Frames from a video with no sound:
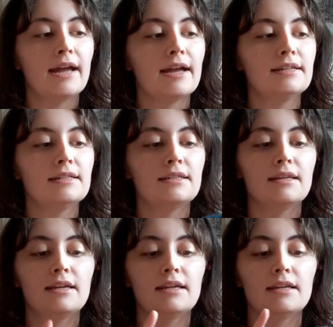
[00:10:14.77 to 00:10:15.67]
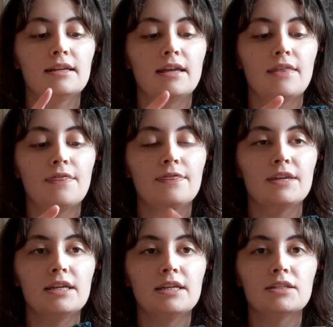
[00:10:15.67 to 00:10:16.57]
And then
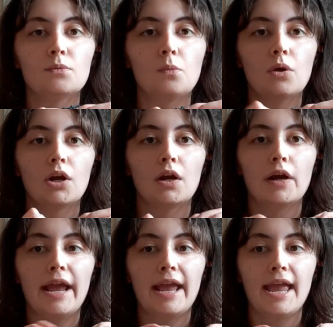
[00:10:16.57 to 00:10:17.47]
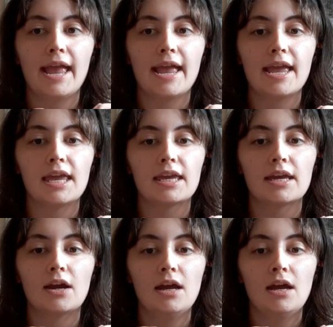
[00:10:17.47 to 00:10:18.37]
these were
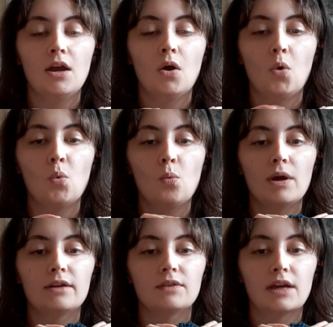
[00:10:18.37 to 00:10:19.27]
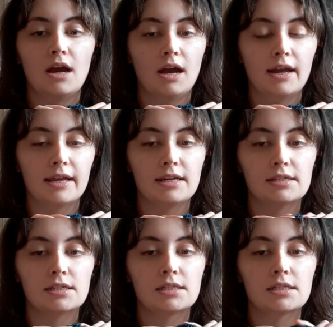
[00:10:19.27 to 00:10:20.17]
a
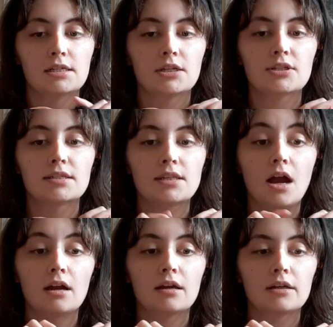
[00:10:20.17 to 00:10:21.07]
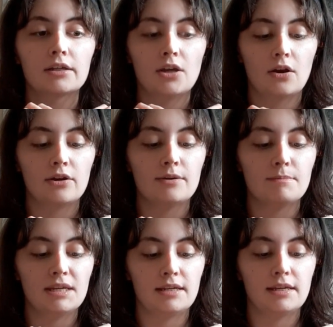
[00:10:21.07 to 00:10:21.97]
one-of-a-kind sock yarn
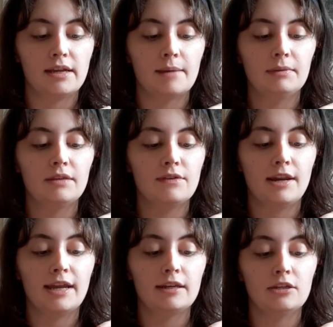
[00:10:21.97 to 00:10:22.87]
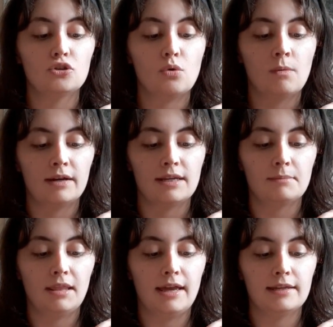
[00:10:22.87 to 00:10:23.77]
mini, I believe an 80-20
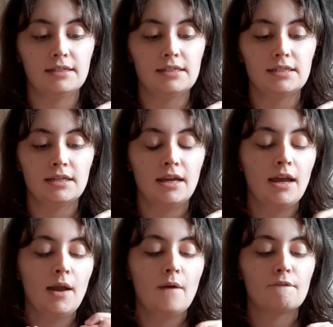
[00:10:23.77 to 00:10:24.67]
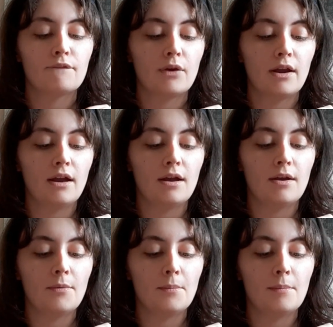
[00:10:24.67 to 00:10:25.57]
blend
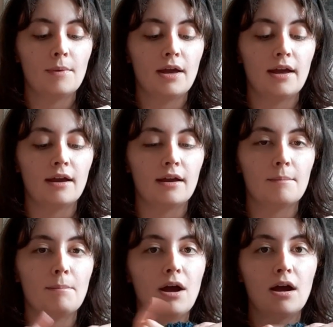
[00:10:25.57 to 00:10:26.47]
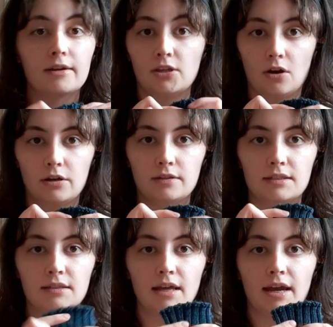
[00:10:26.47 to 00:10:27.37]
from Ba
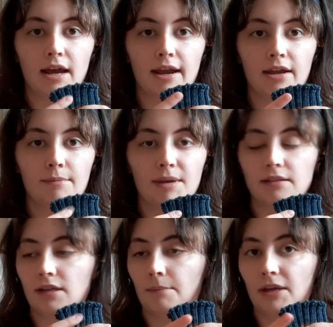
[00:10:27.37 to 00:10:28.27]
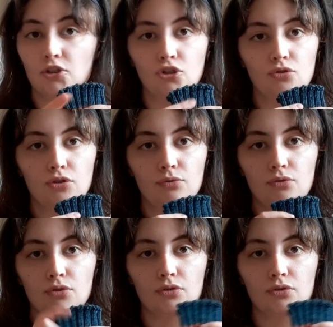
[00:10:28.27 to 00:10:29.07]
Yarns that I picked up at Juju's.